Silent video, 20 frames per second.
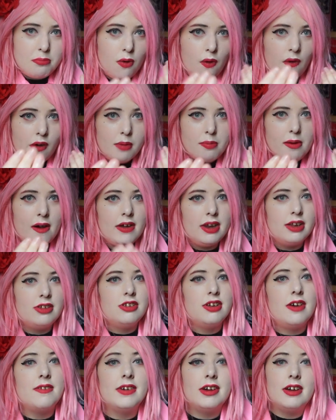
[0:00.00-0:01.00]
more about
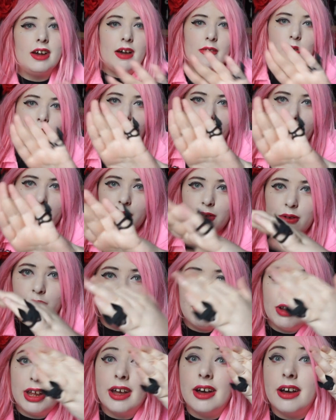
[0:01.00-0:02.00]
each other. I've got my
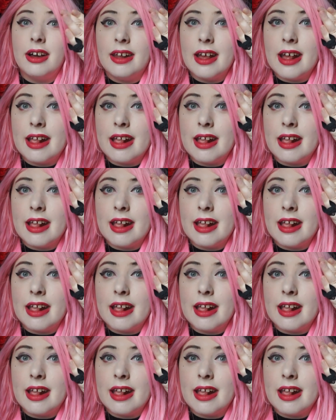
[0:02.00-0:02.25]
cool ring on.